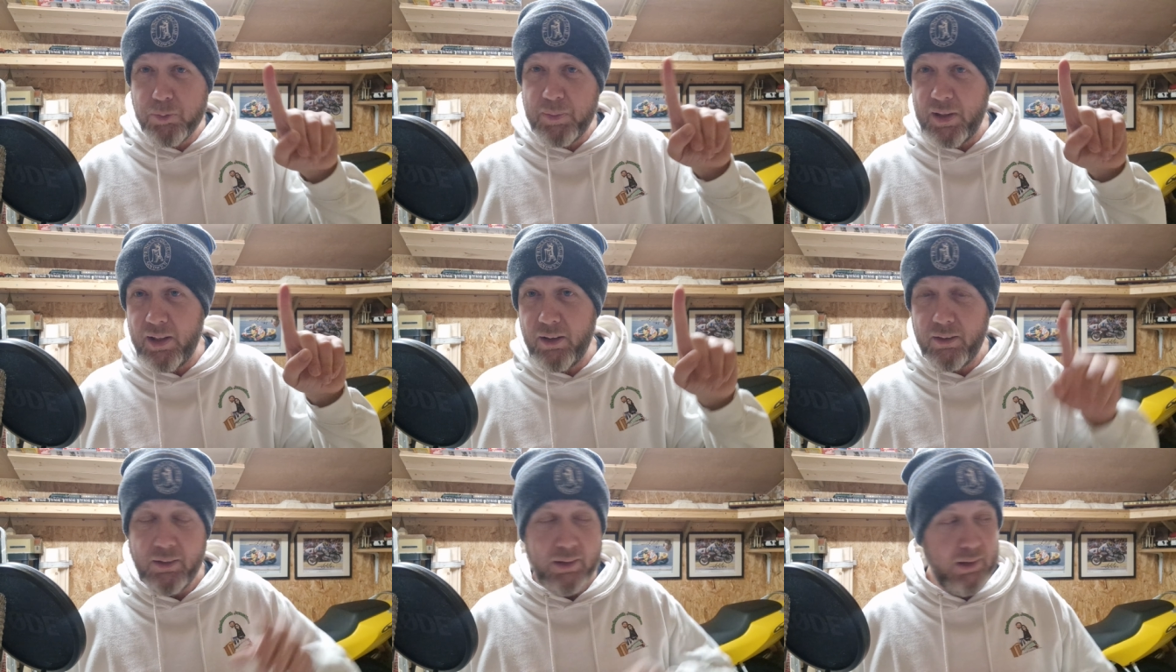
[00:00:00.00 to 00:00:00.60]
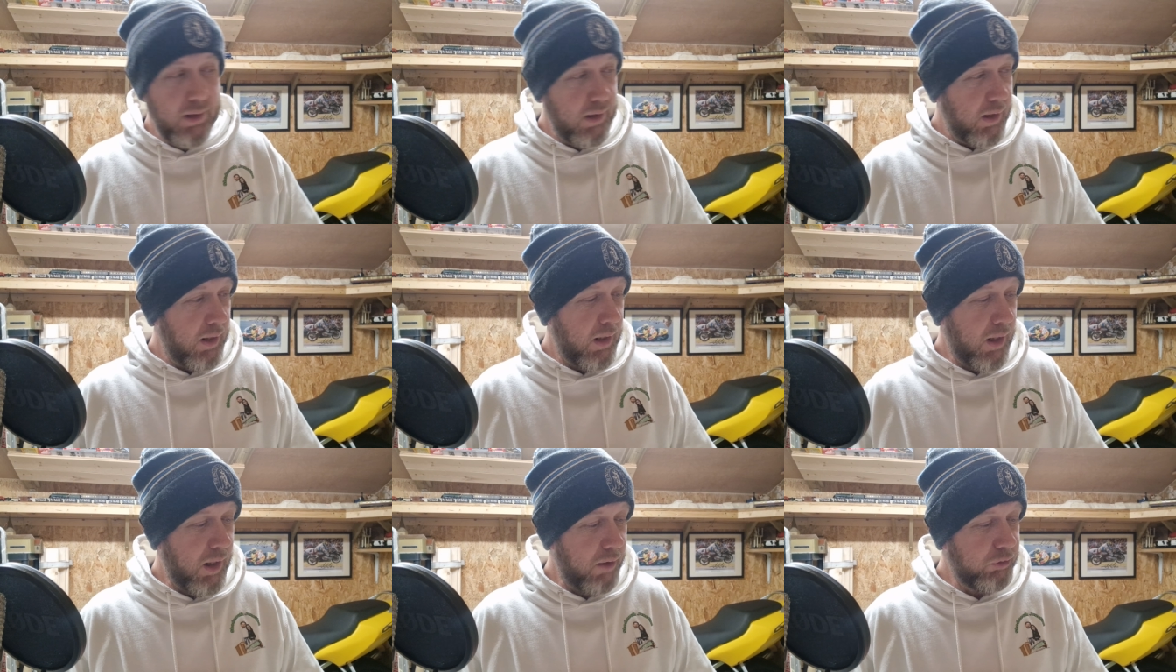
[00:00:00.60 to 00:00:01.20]
bit here,
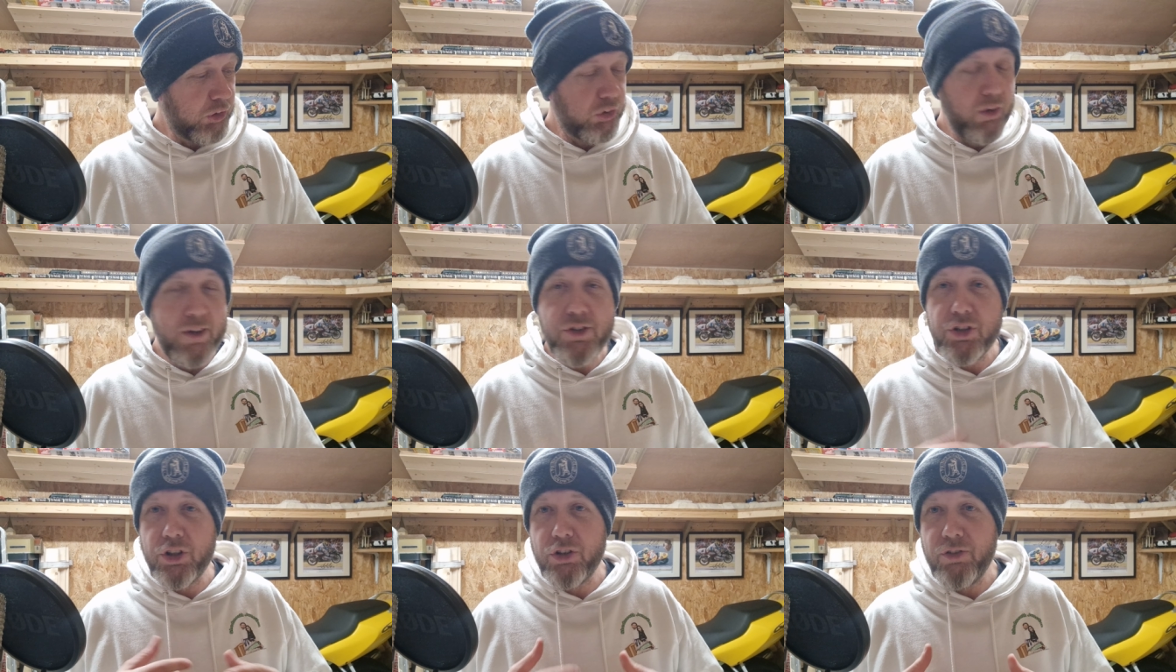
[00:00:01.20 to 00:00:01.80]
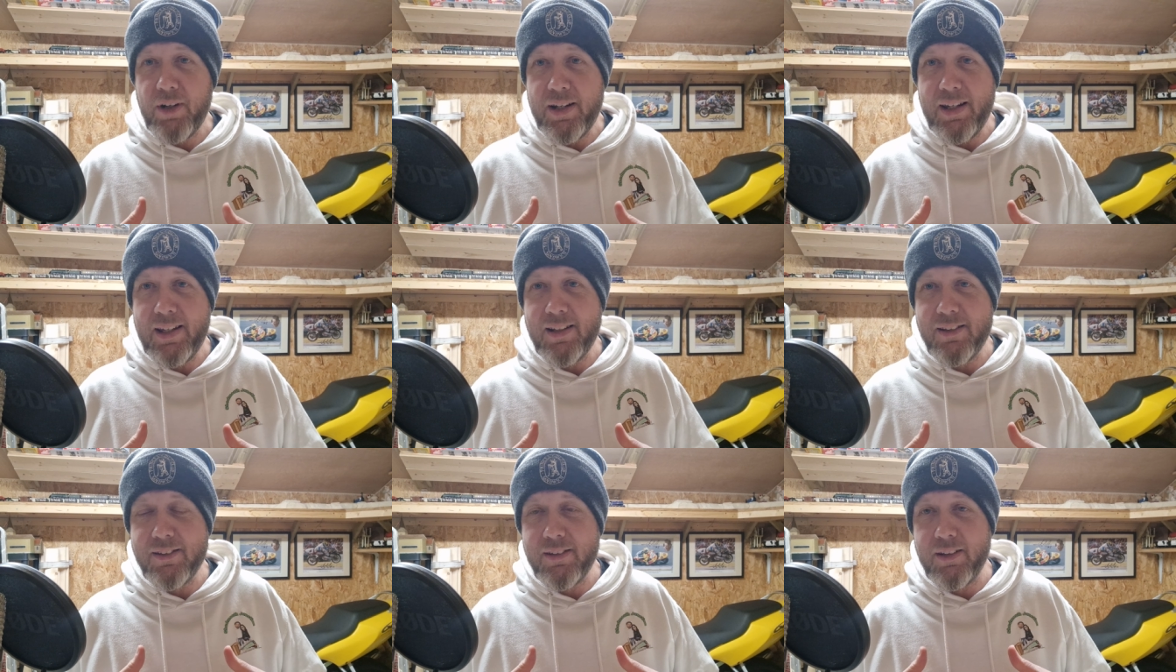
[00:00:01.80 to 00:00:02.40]
I'm trying to create it.